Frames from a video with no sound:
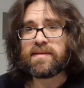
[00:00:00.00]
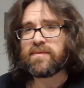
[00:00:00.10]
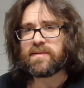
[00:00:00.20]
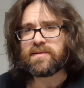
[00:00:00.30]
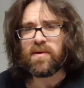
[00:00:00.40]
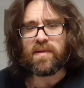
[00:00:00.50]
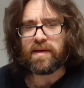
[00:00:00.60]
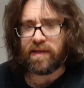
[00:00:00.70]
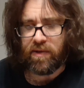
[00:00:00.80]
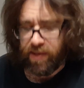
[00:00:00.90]
it was so
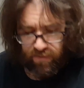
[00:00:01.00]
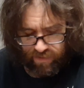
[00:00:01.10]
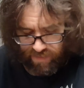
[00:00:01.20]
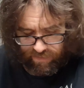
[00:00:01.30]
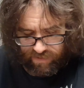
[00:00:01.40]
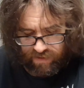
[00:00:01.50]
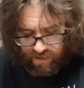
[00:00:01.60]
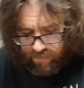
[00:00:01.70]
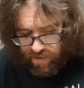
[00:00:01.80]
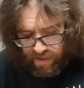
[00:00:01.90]
long ago I don't remember
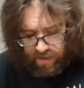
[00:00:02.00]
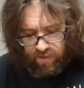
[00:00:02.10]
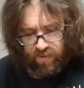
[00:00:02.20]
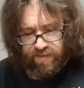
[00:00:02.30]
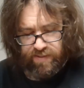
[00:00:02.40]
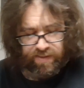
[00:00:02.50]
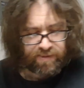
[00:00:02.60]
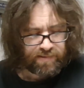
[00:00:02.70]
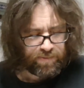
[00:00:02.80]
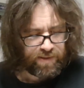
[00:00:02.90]
anything about it. I need to watch that.
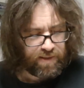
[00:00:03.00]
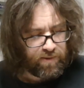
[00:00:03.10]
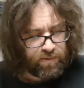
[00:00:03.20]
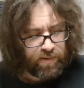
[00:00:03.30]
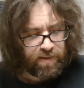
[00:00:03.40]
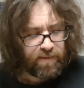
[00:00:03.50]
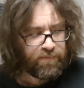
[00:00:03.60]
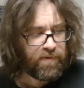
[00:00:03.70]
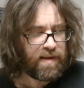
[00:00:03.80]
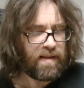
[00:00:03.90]
Here's a pretty good one, the
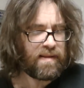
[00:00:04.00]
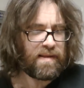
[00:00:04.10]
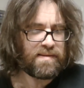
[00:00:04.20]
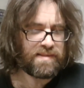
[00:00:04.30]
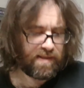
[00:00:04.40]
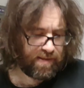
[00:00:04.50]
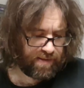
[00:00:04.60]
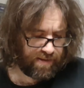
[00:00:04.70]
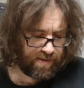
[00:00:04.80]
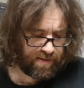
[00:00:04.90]
Frank
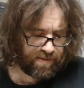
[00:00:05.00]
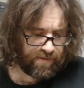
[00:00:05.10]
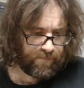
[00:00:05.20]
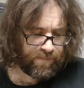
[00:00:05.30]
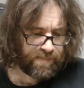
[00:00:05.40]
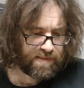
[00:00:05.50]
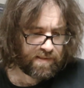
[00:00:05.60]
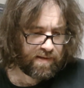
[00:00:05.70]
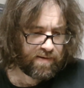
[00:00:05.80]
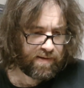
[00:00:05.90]
Langella
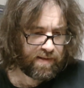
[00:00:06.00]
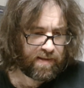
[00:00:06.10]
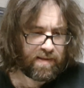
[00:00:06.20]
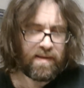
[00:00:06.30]
starring